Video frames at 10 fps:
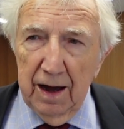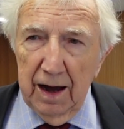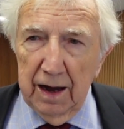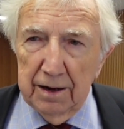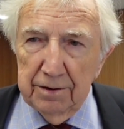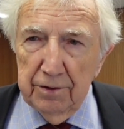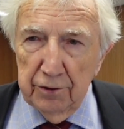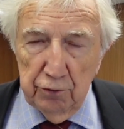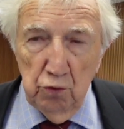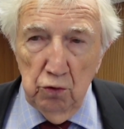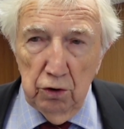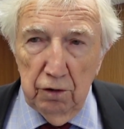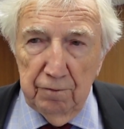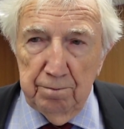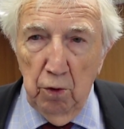And the role
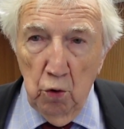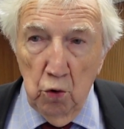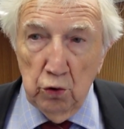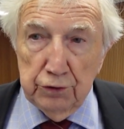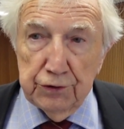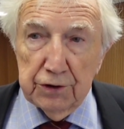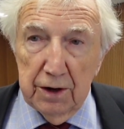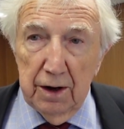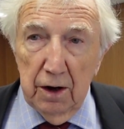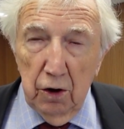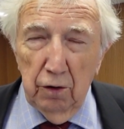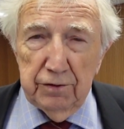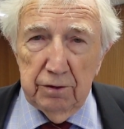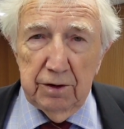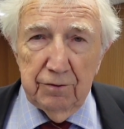of boards of
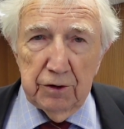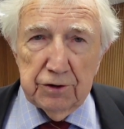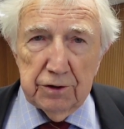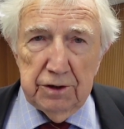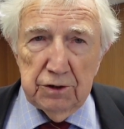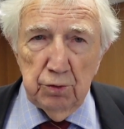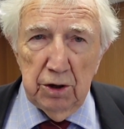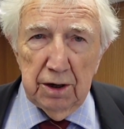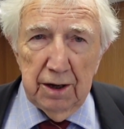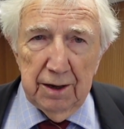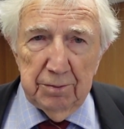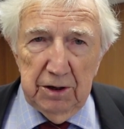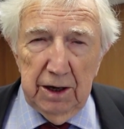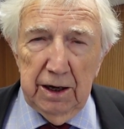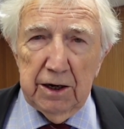universities will
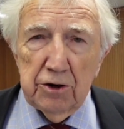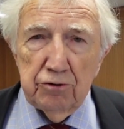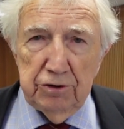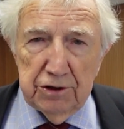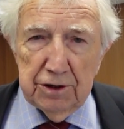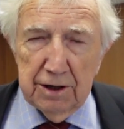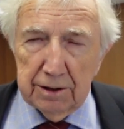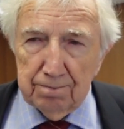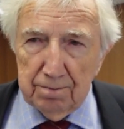be increasingly